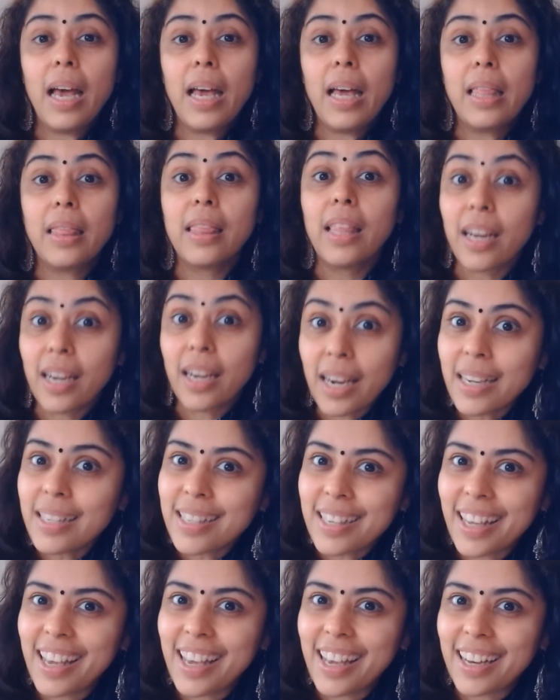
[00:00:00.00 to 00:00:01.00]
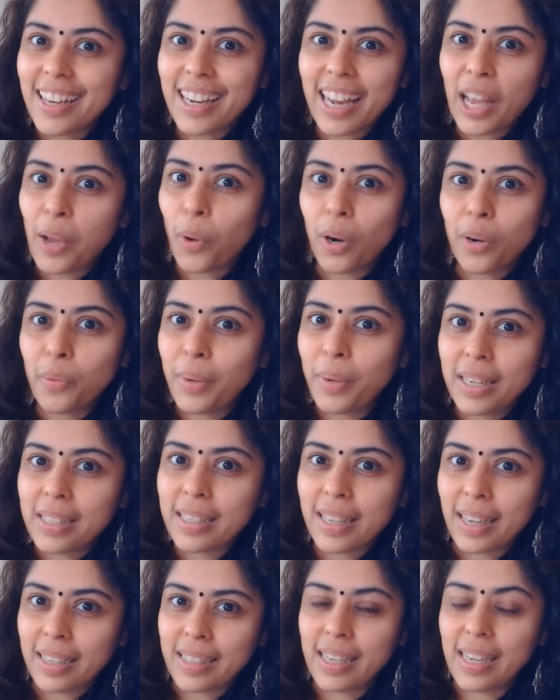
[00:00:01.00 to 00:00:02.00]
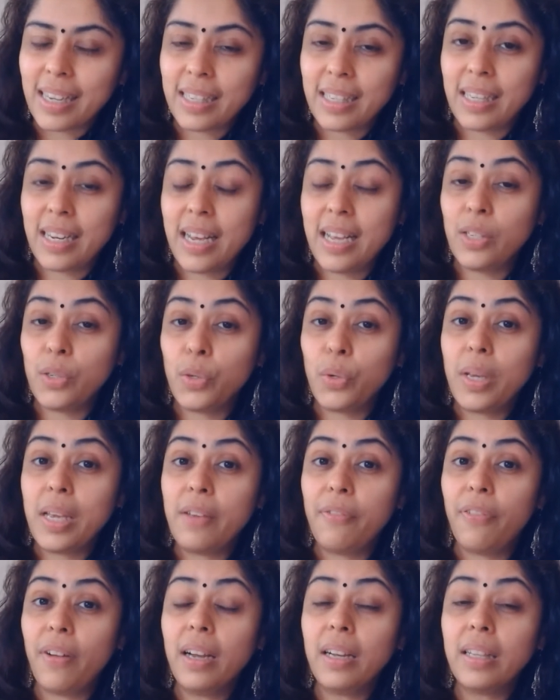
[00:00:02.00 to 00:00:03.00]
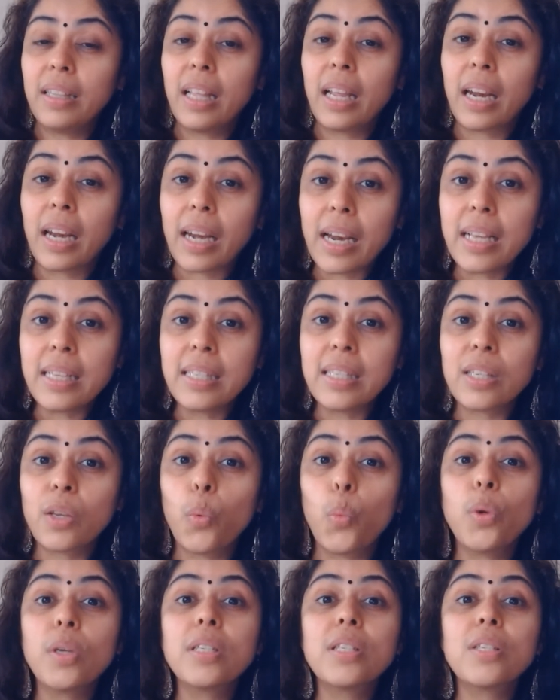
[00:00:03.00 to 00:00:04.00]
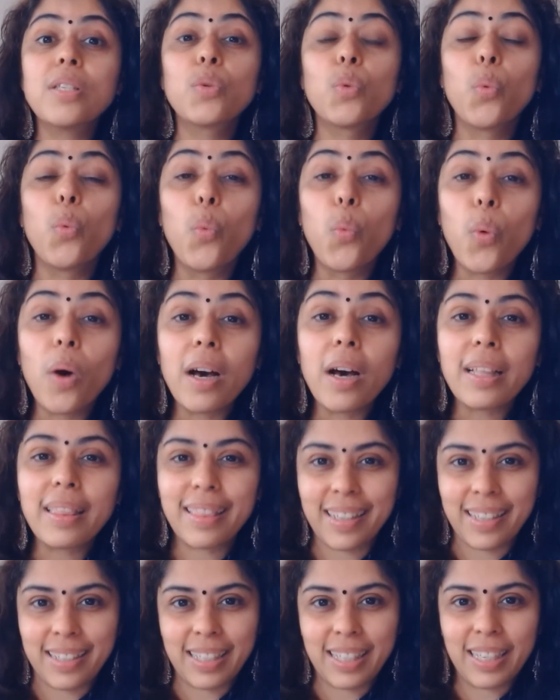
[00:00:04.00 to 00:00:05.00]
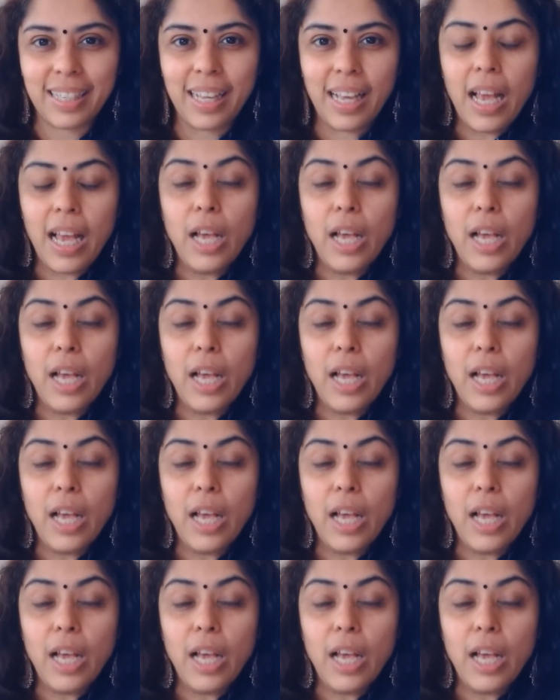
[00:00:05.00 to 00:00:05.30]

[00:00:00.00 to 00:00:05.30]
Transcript: the risk here, like what we discussed yesterday, so he felt the risk was worth it.